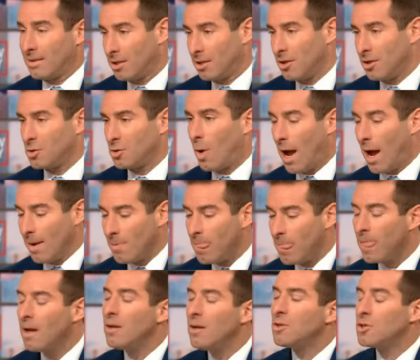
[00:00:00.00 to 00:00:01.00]
Here's why.
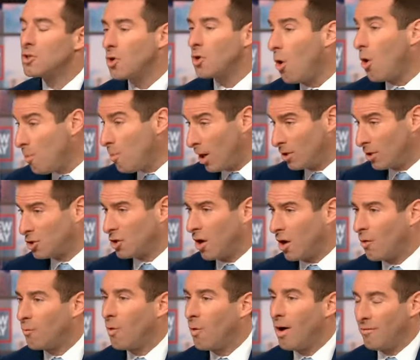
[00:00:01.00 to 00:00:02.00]
So much
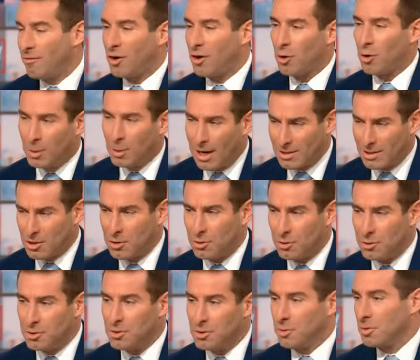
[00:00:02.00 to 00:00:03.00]
of what federal
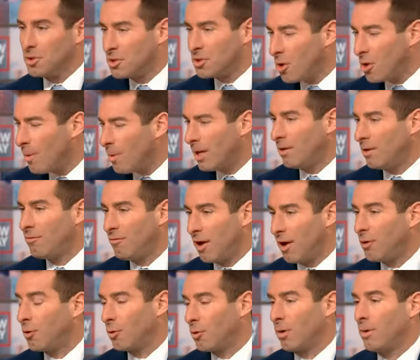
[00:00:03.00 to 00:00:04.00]
prosecutors do, so many
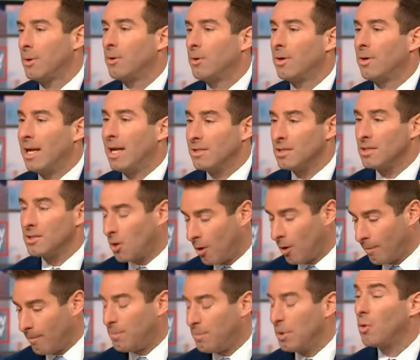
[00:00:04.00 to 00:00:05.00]
federal criminal cases are
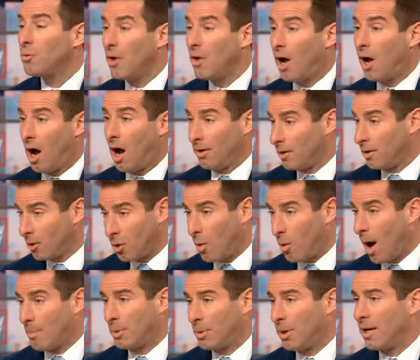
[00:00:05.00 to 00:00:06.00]
built on
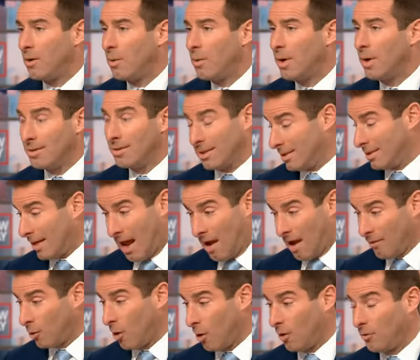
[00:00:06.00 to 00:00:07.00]
cooperating witnesses.
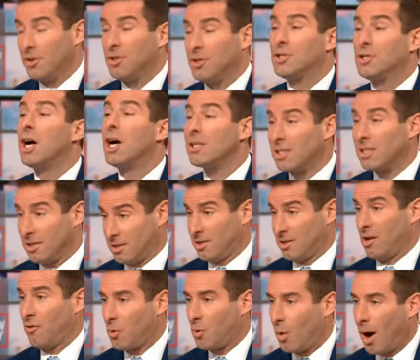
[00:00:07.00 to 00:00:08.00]
I've called dozens
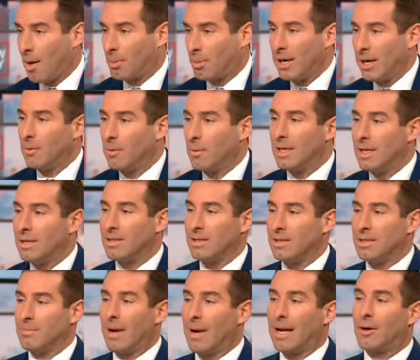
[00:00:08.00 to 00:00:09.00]
of cooperating witnesses
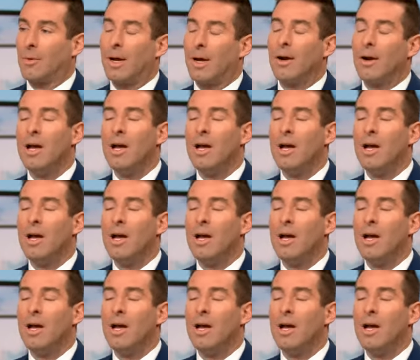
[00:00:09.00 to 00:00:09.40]
in my career.